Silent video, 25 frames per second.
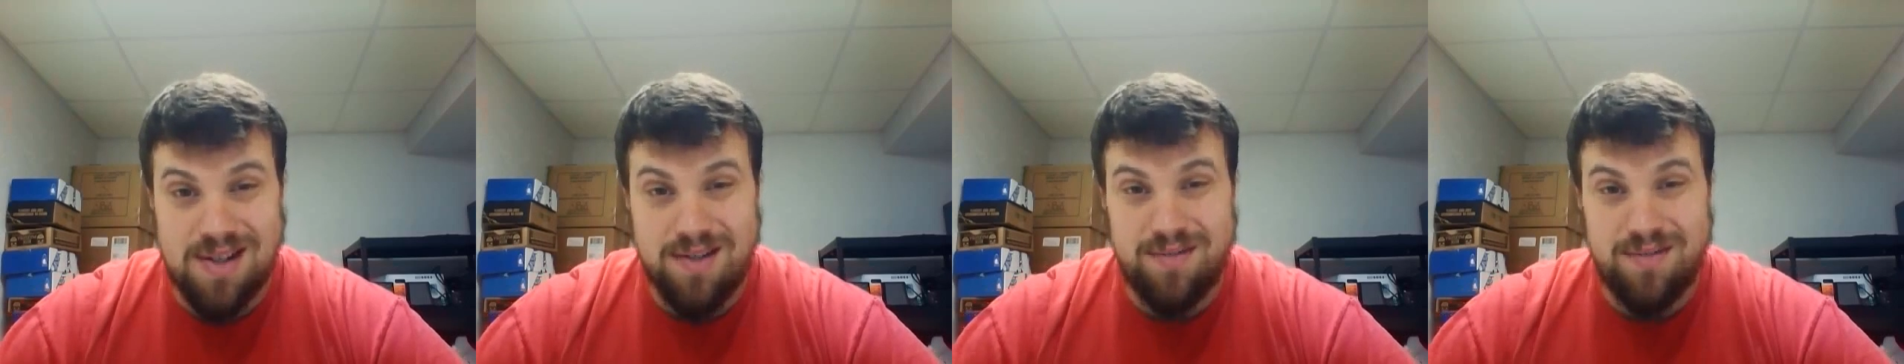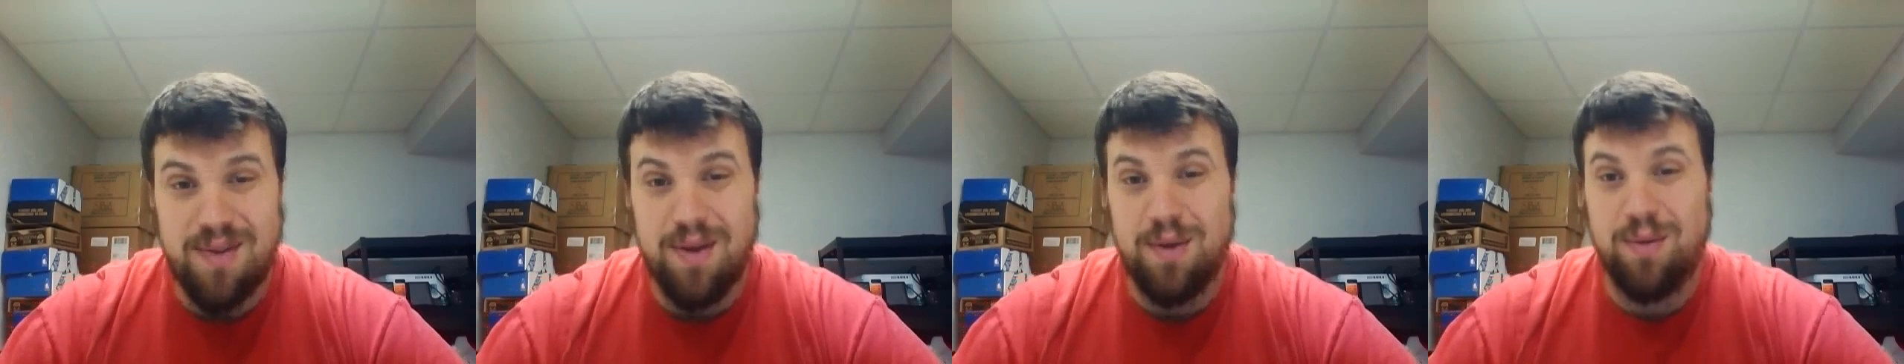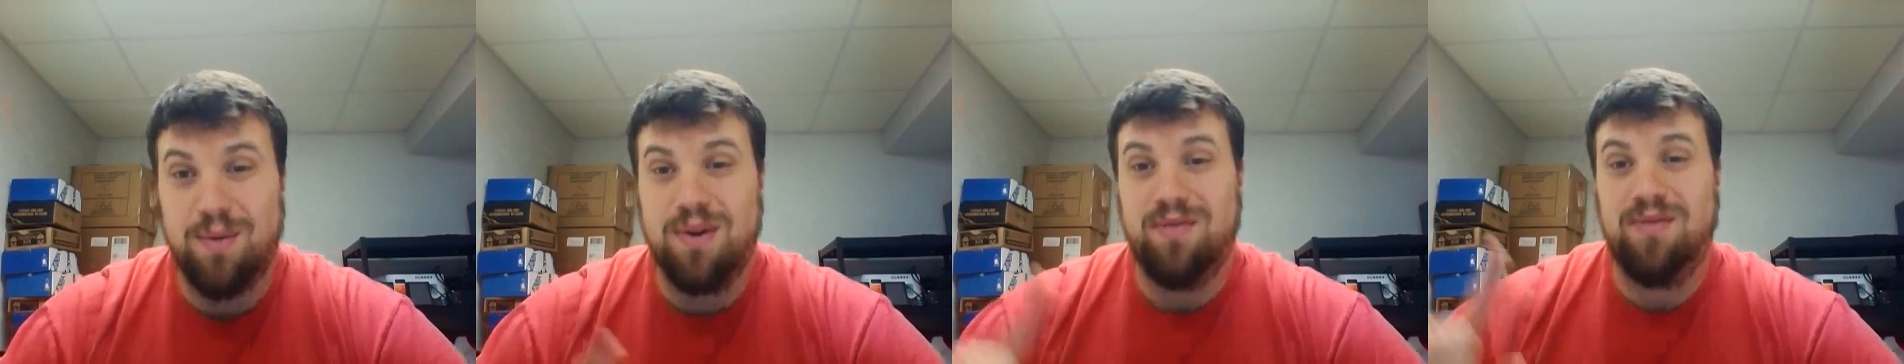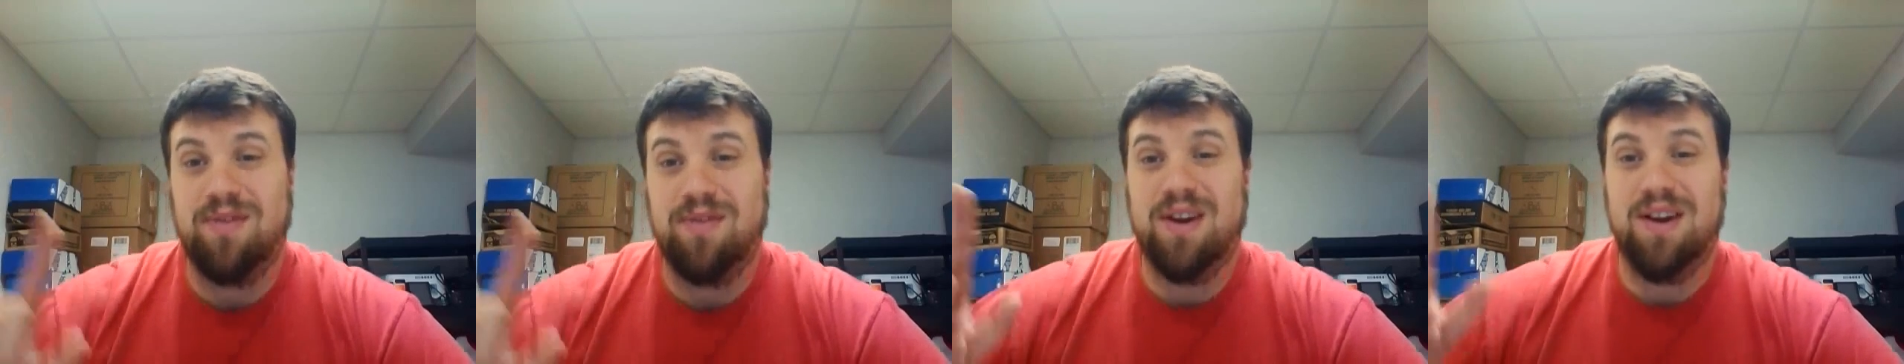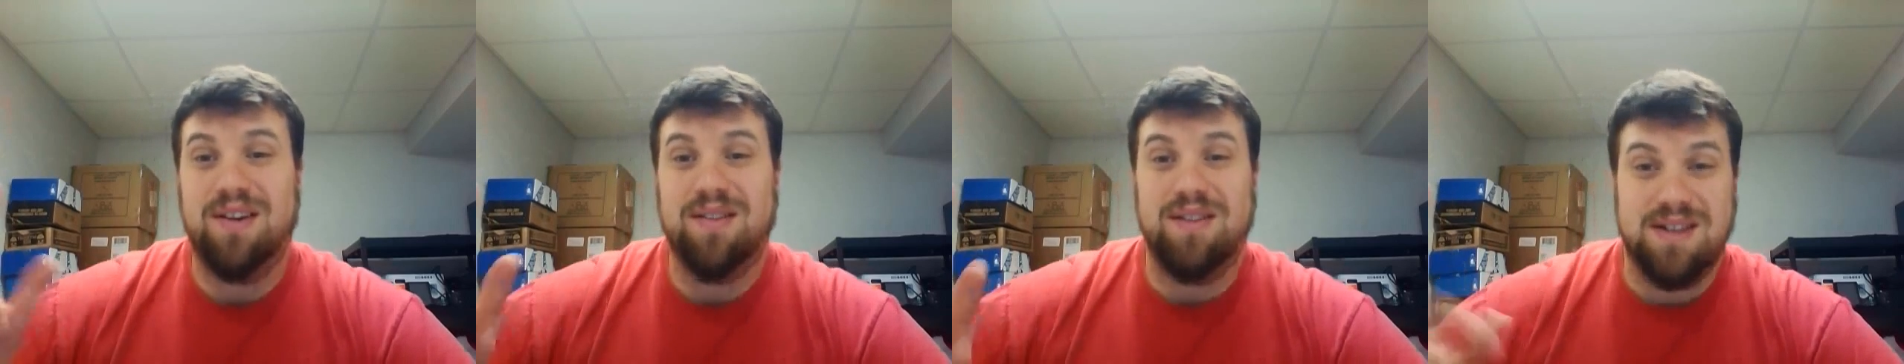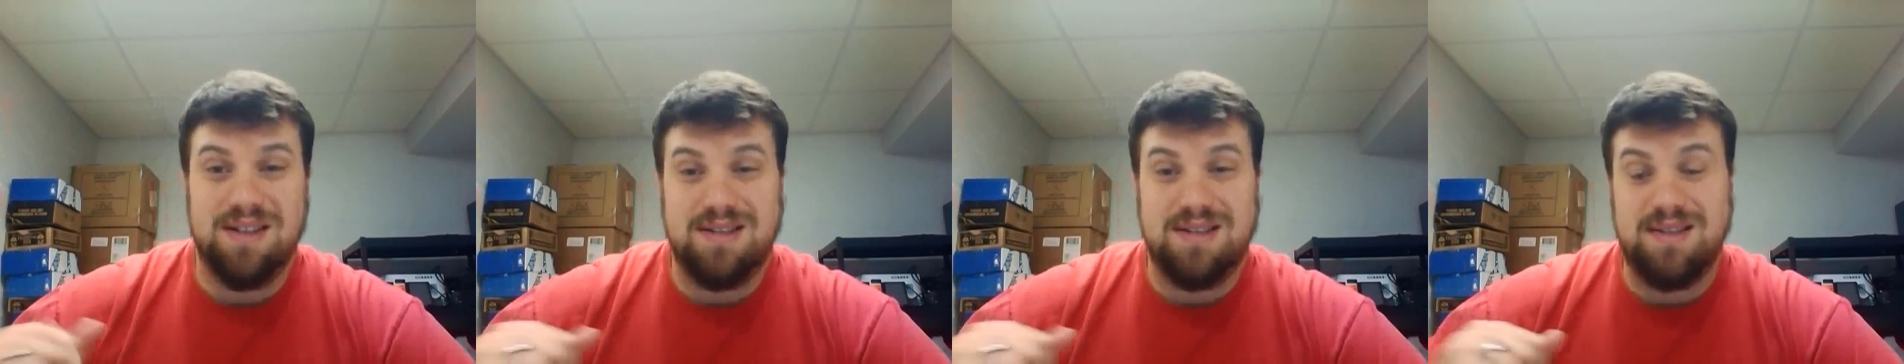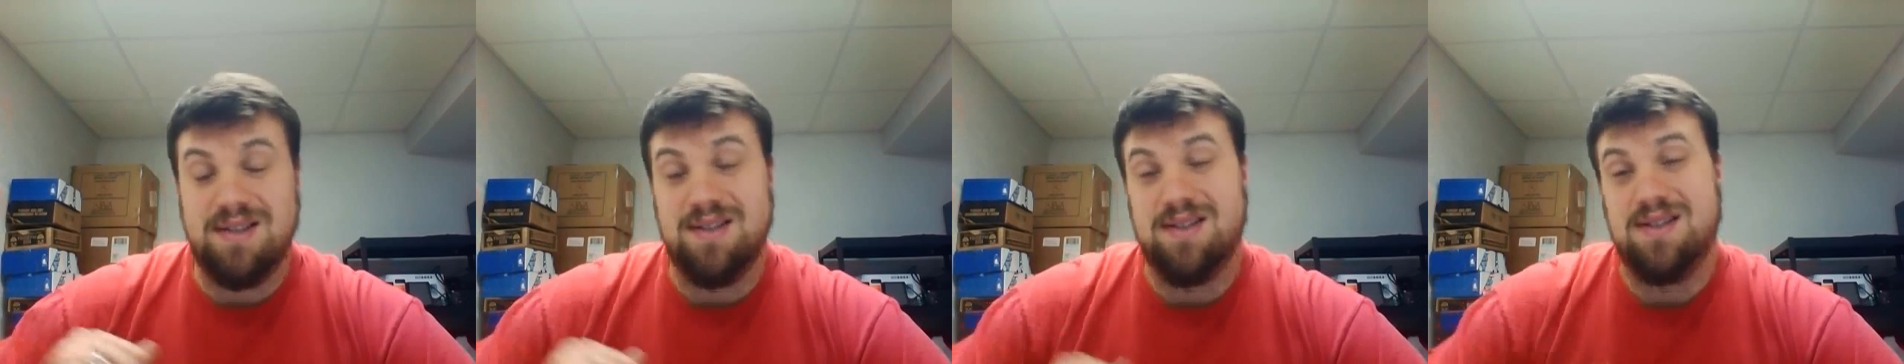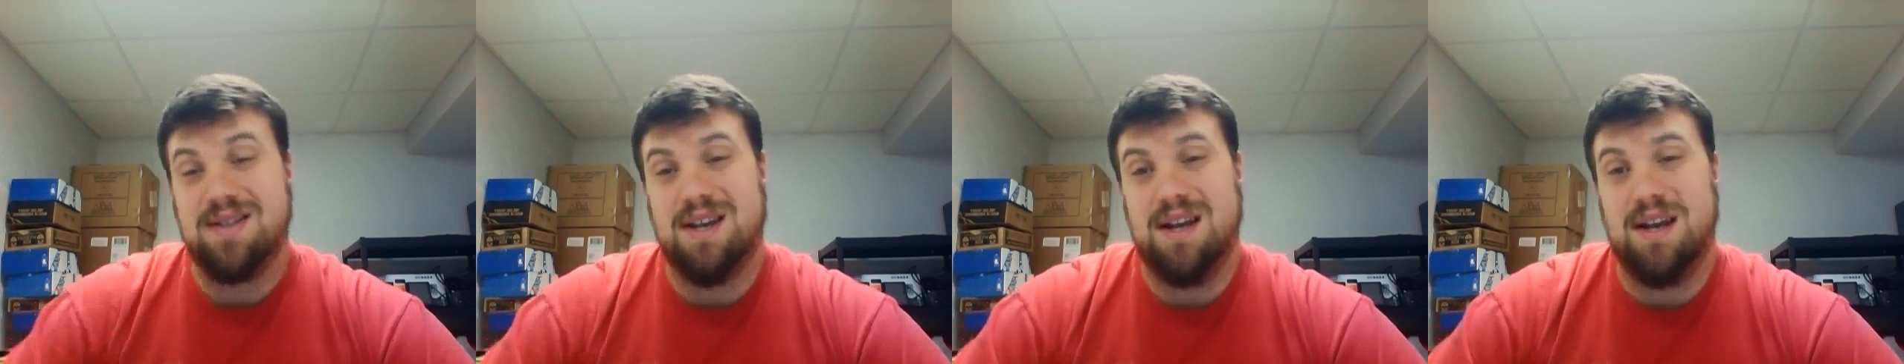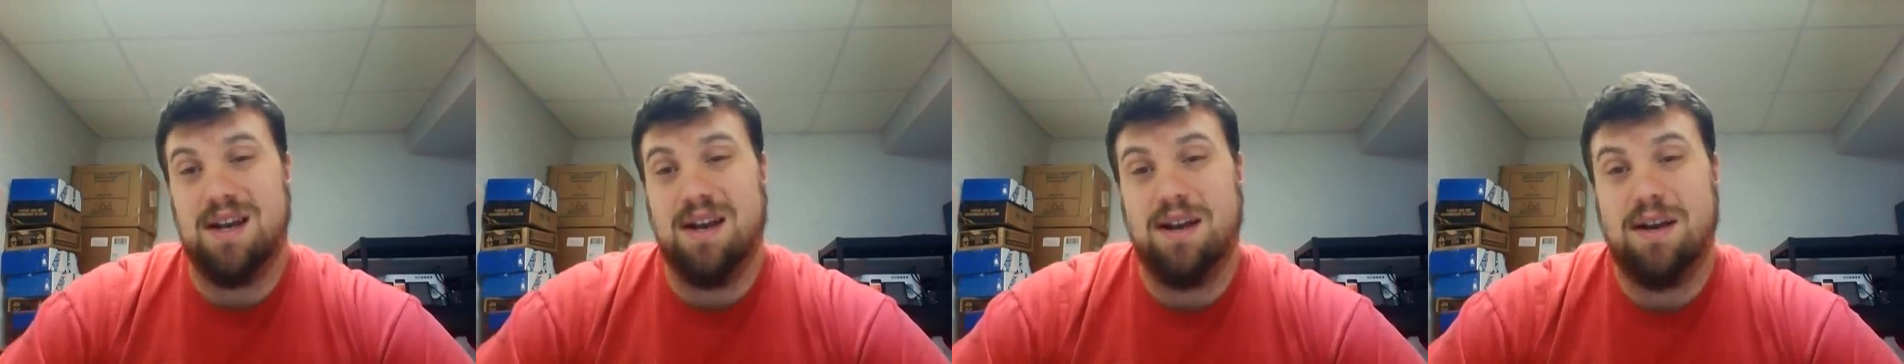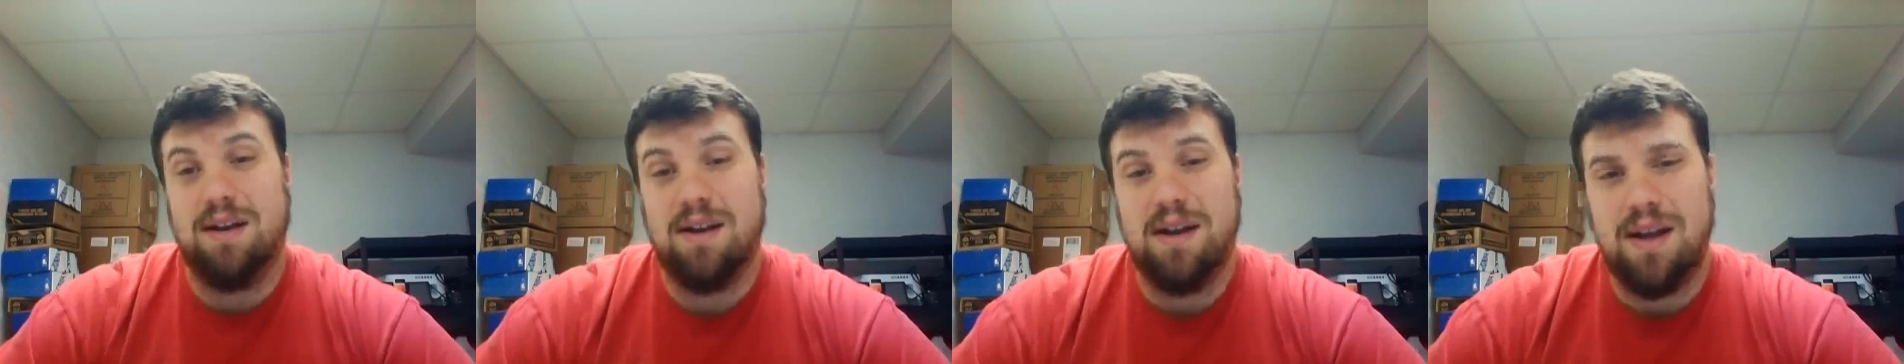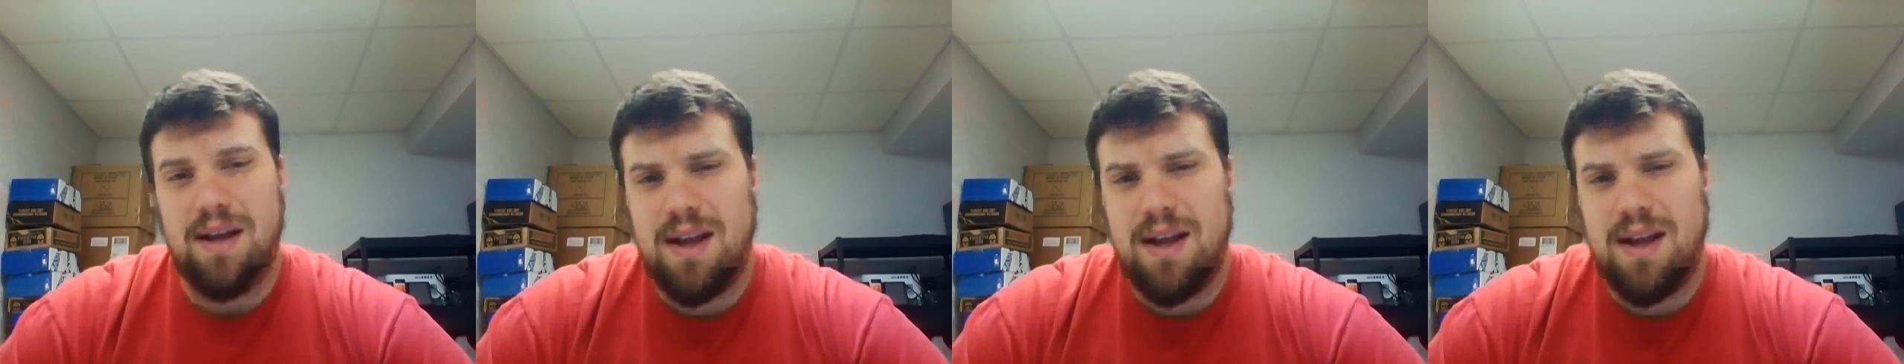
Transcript: if they would have done this instead.